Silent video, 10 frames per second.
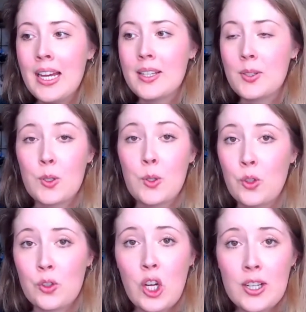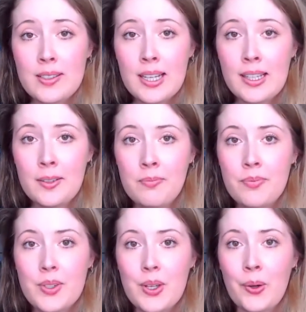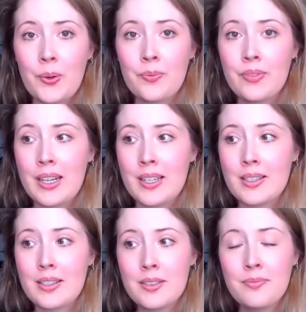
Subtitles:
It's also non-toxic, so that is